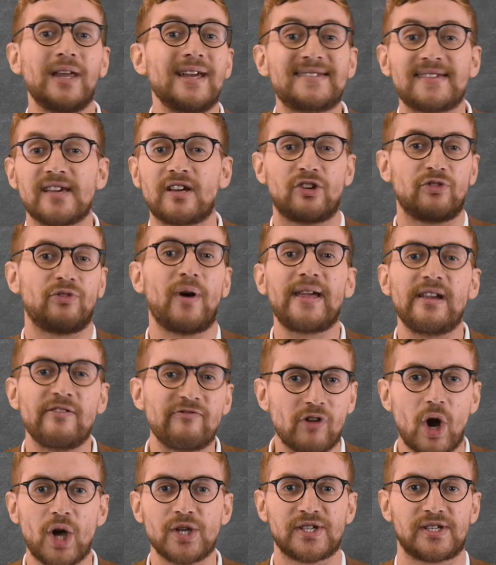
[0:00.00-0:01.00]
it's a great
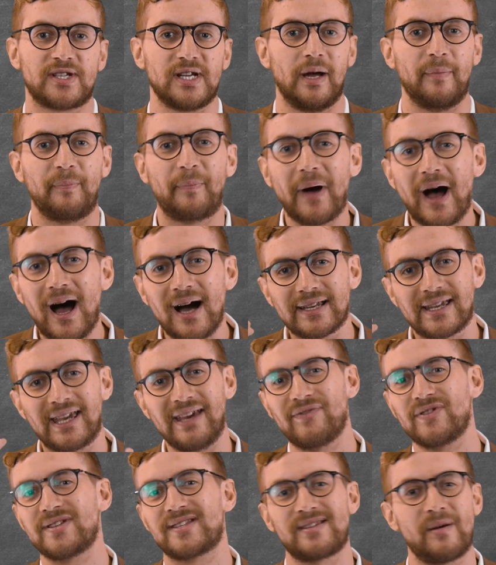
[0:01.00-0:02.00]
roster, but
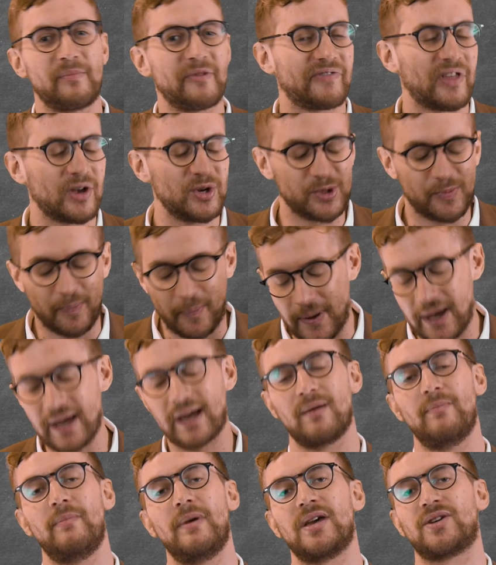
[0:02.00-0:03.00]
given some of those big
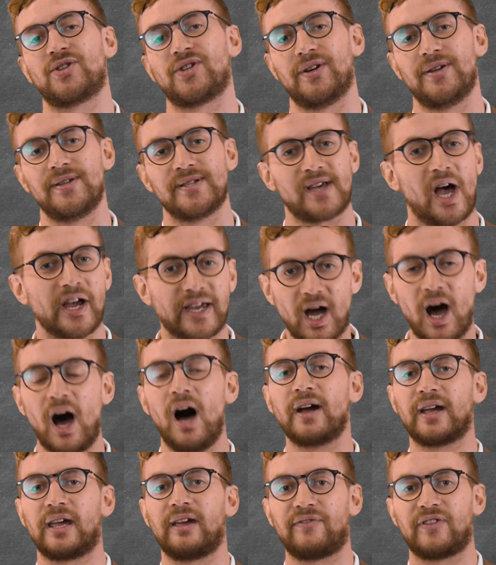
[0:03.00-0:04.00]
omissions, I
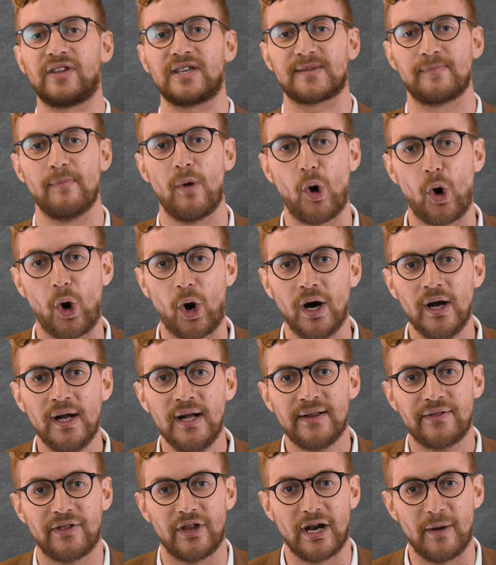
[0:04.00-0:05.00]
can't give this more
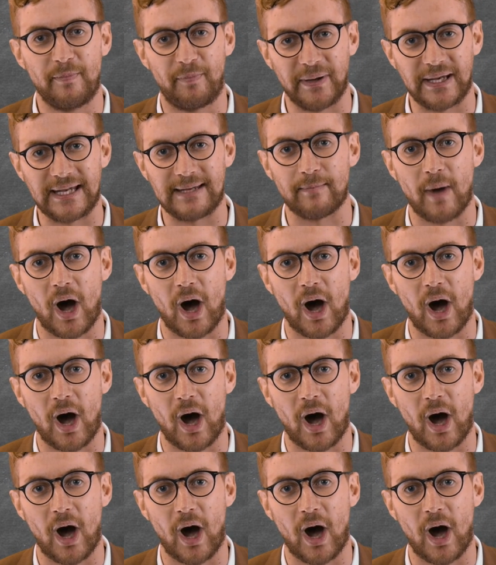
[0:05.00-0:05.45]
than a B-.